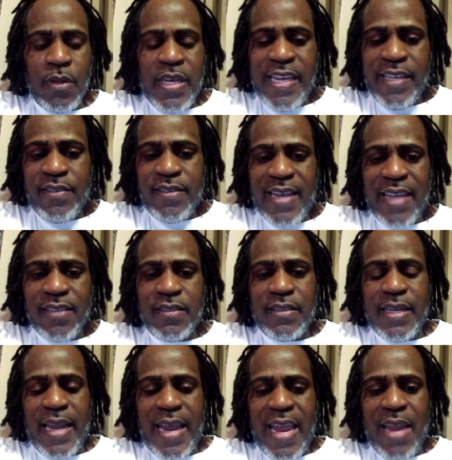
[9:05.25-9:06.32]
He
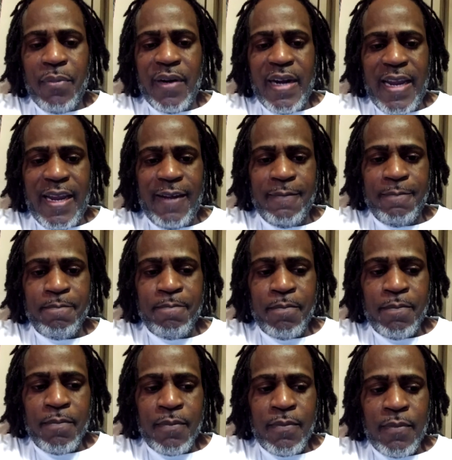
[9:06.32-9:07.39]
tested Abraham.
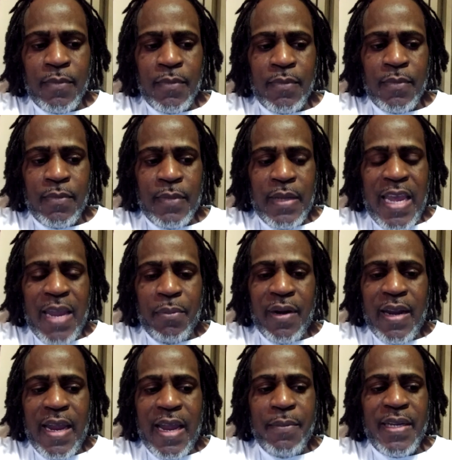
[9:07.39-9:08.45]

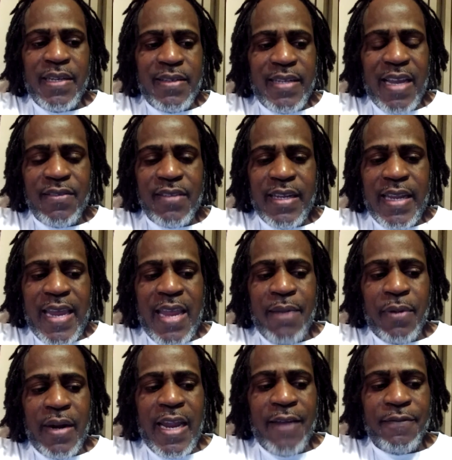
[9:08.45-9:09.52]
Abraham, he tested
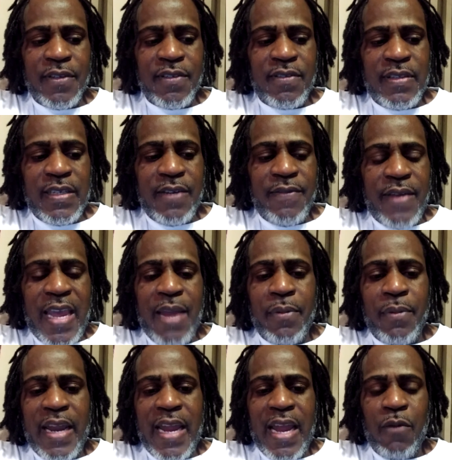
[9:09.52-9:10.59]
Abraham to see if
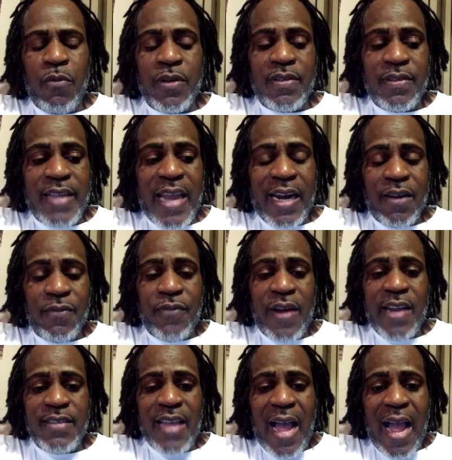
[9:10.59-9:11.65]
Abraham would
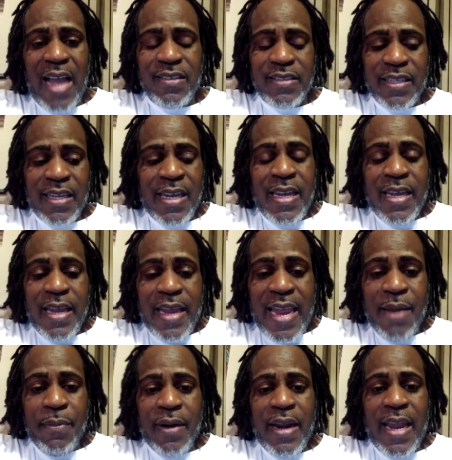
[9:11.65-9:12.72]
sacrifice Isaac.
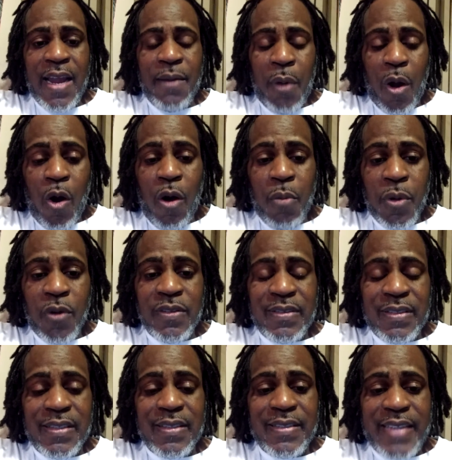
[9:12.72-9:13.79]
Abraham
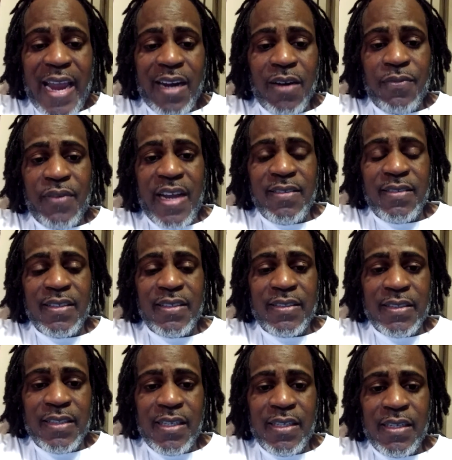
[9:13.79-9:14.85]
almost sacrificed his
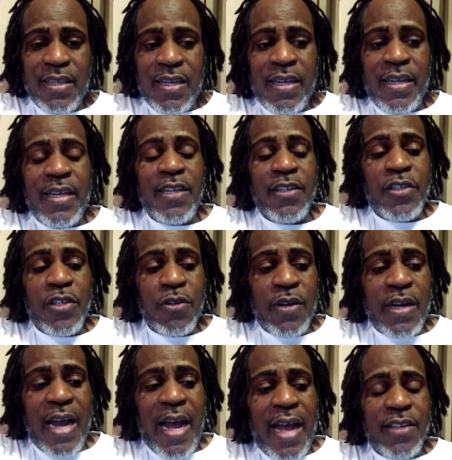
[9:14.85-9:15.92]
son until
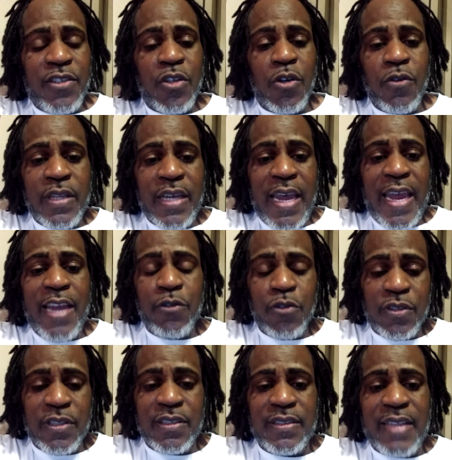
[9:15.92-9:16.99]
God told the
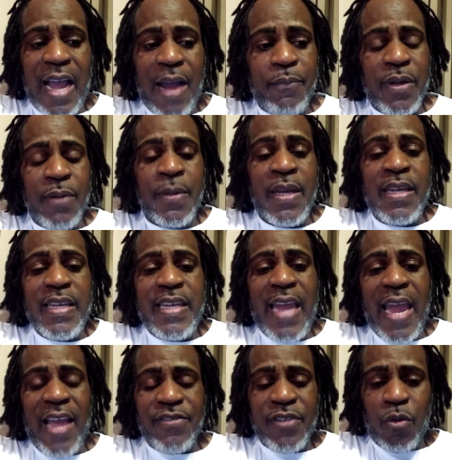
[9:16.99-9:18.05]
angel to stop him. He
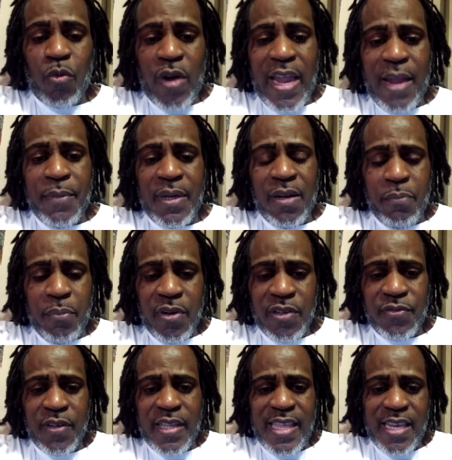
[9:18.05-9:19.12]
has a ram in the
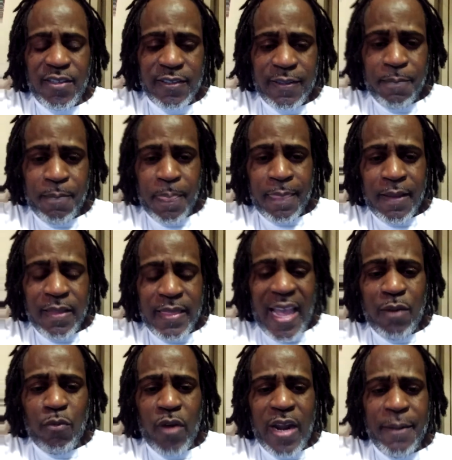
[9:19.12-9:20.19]
bush for this.
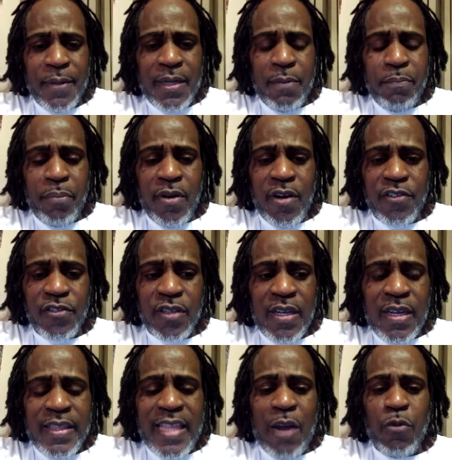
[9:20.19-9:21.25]
That ram in the bush
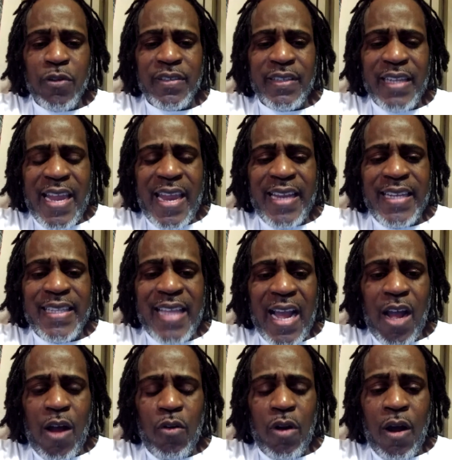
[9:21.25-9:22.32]
that was laid
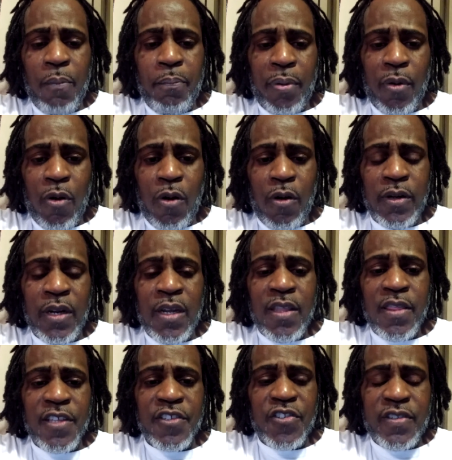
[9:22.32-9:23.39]
down upon
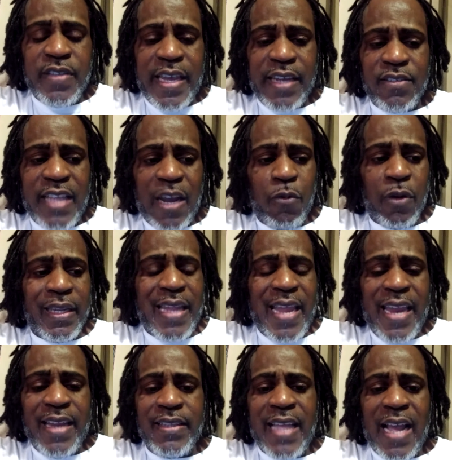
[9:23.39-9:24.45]
the sticks that were
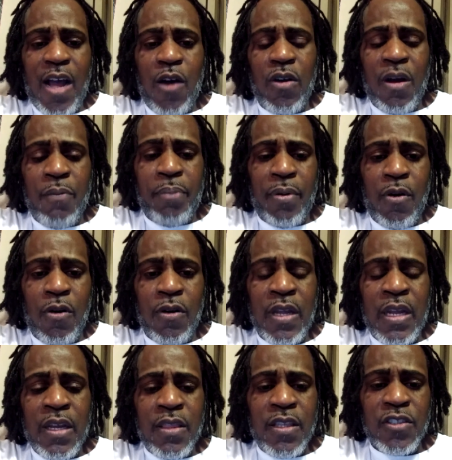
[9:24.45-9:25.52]
laid down upon
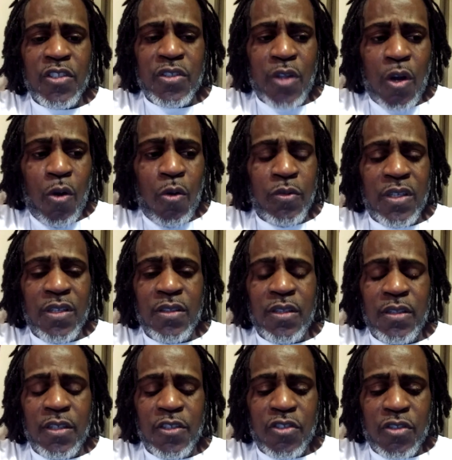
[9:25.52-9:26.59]
the stone, the,
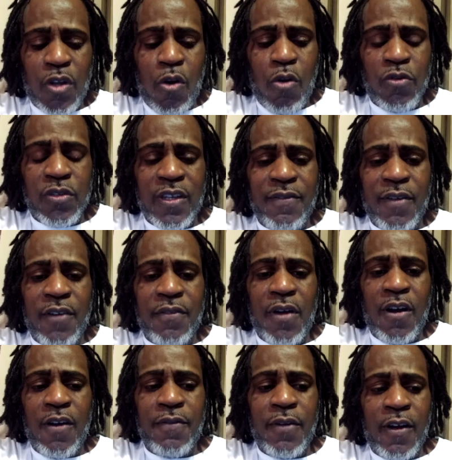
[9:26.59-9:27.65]
the, the stones of, of,
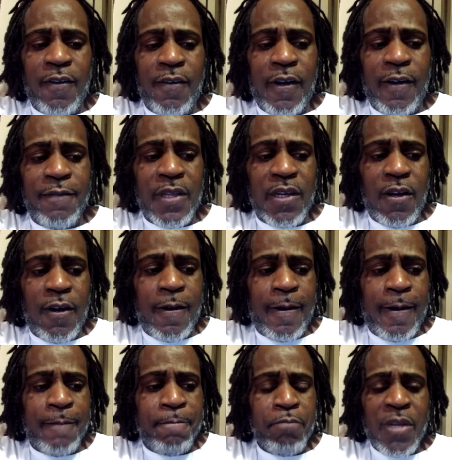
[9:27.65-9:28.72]
of, of, of the,
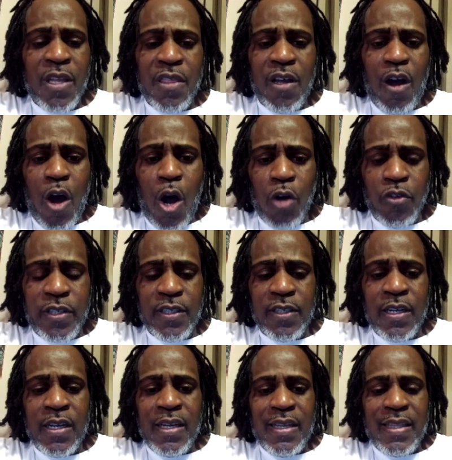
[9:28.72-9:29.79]
uh, the
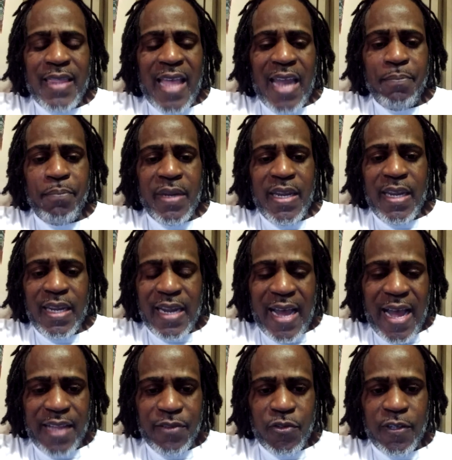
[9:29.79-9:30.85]
altar, that being
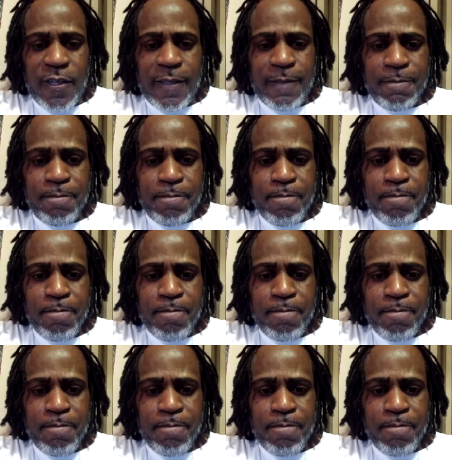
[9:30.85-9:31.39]
God's son